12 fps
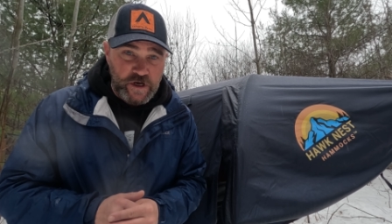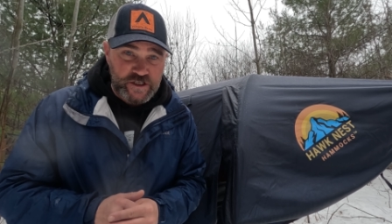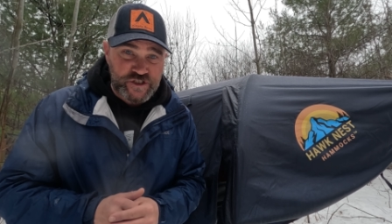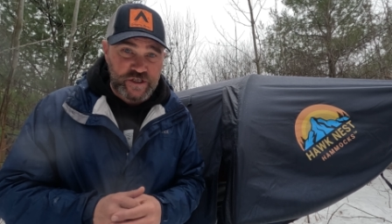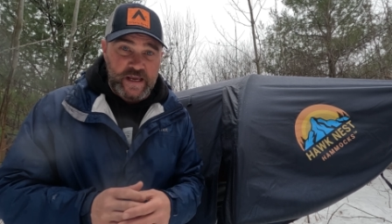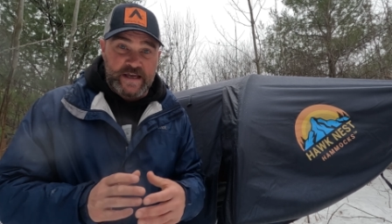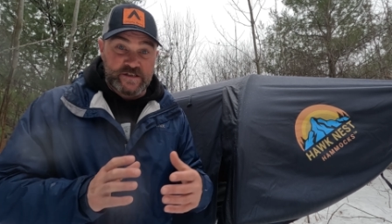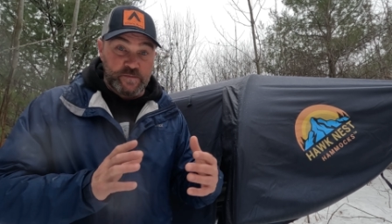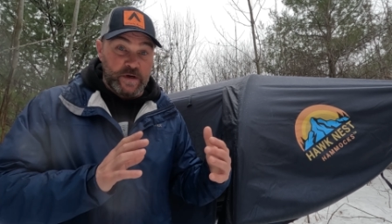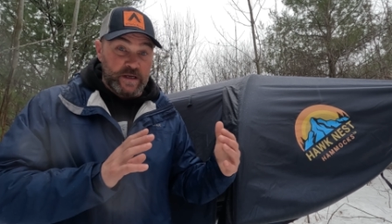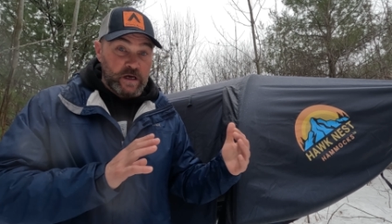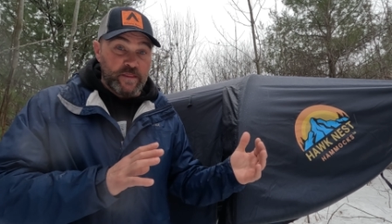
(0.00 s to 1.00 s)
much as
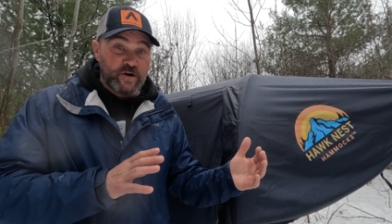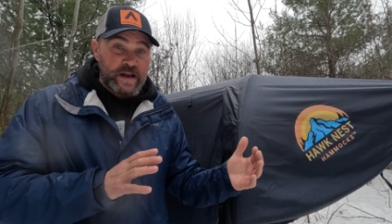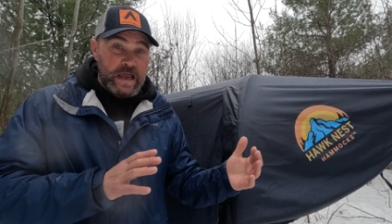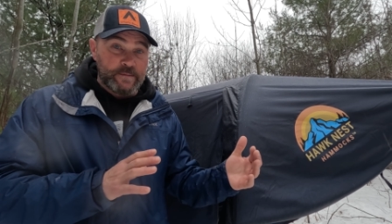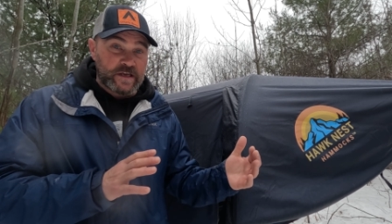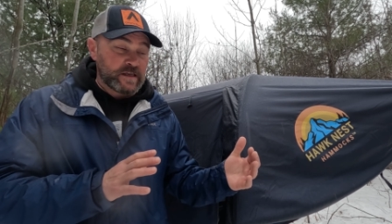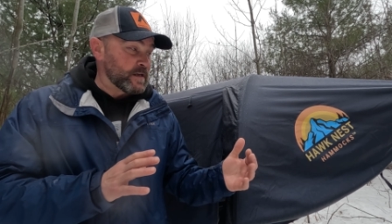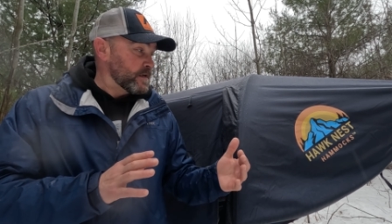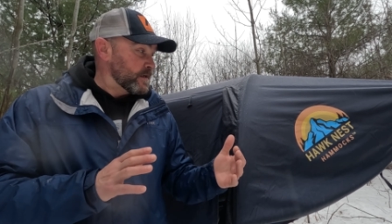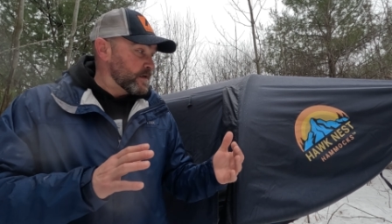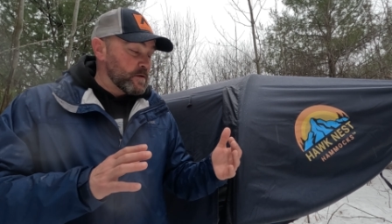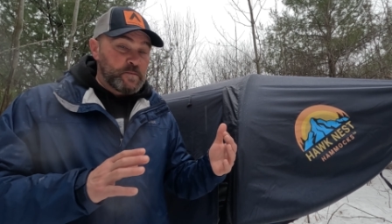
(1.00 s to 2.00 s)
my other hammock
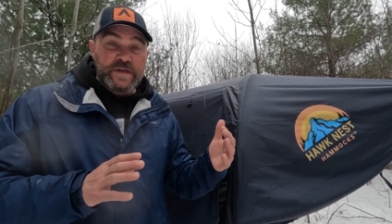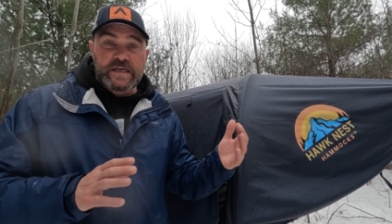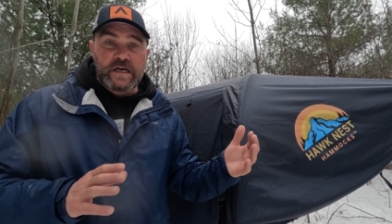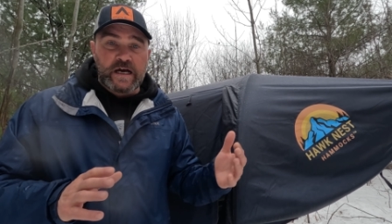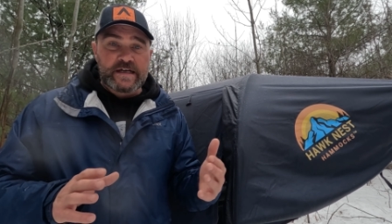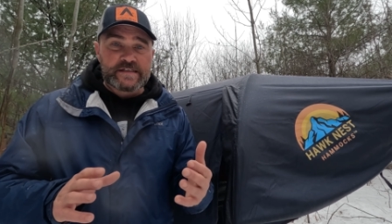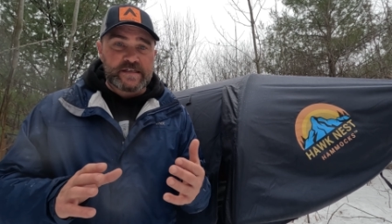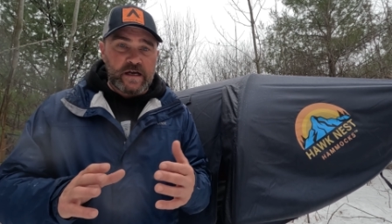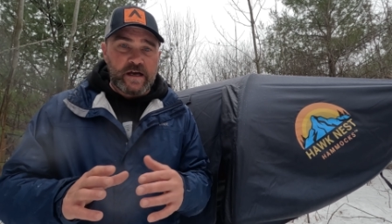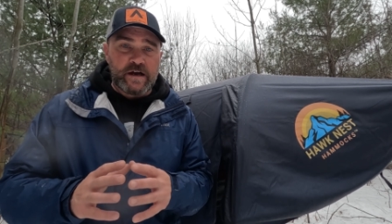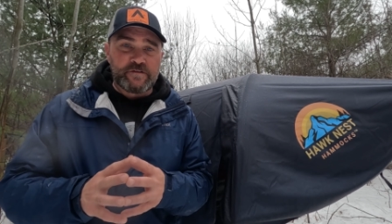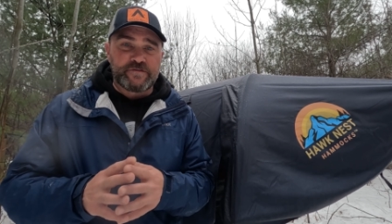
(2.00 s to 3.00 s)
because
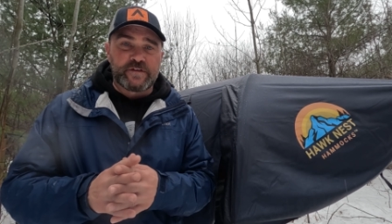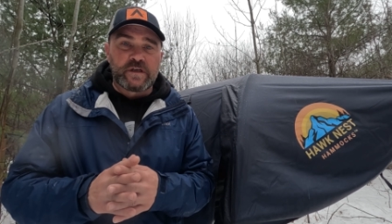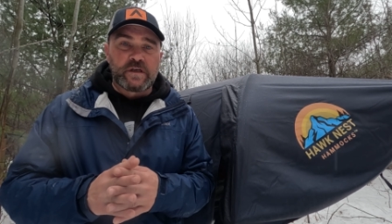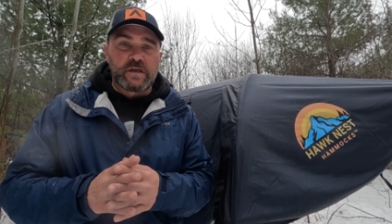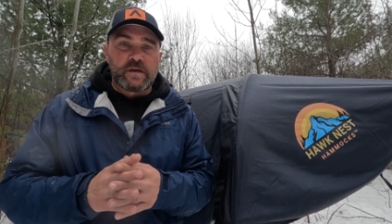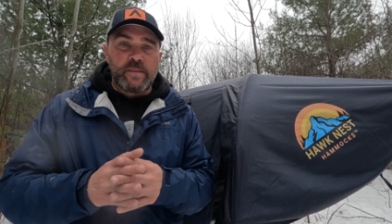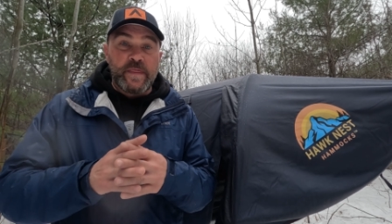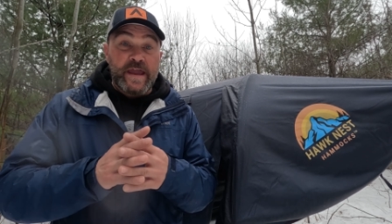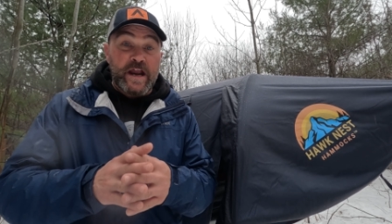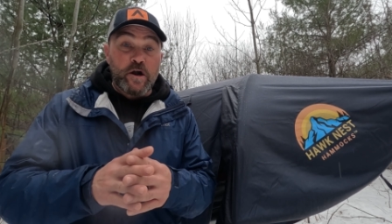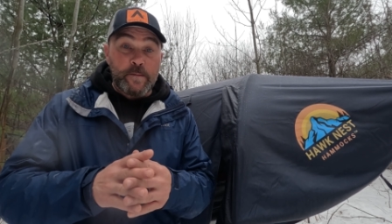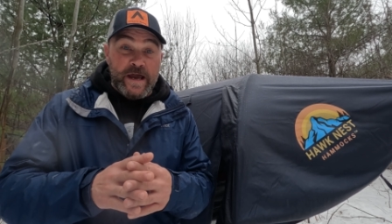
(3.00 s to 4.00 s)
of
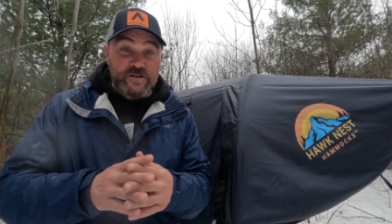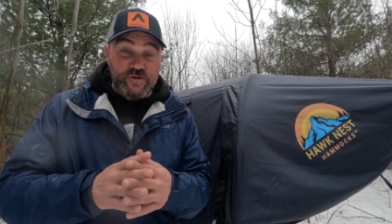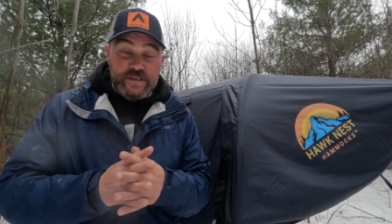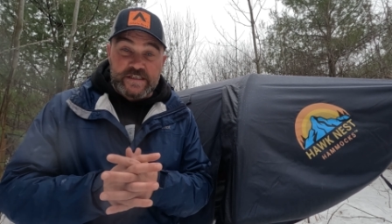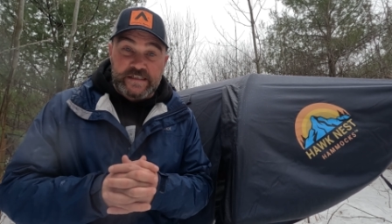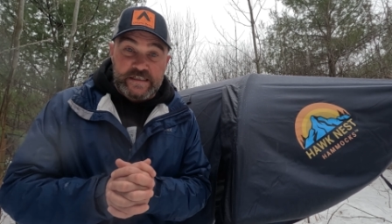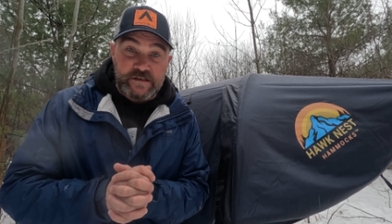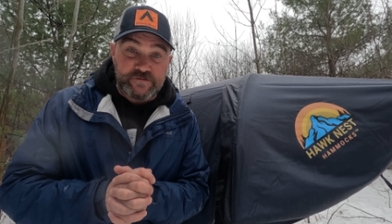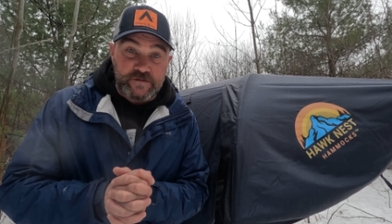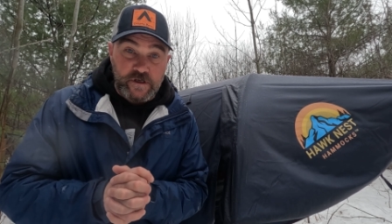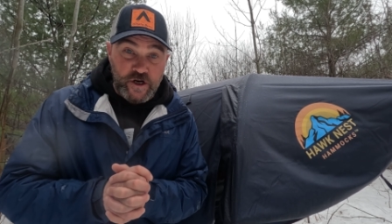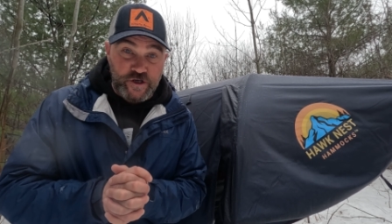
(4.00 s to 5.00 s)
the air mattress
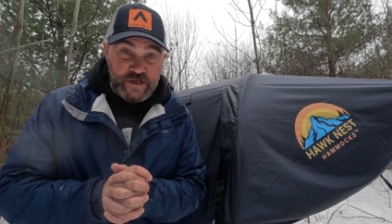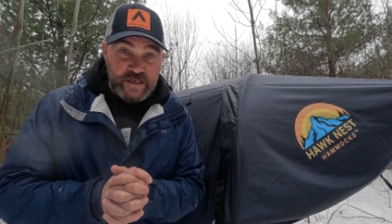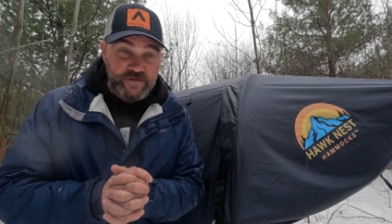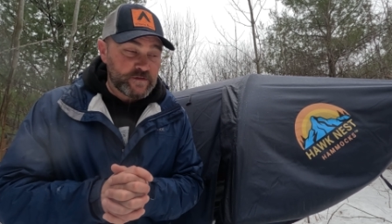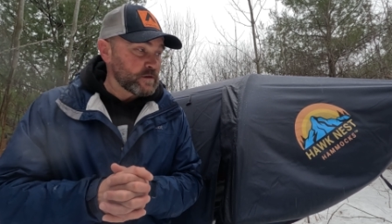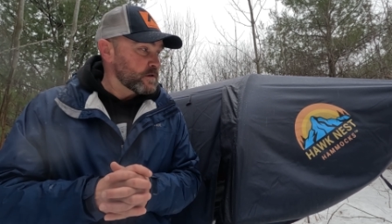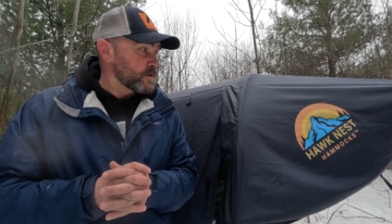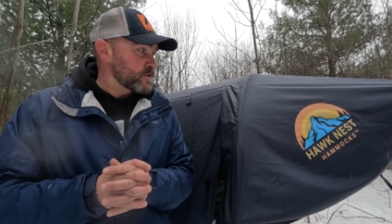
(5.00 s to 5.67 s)
sleeve underneath.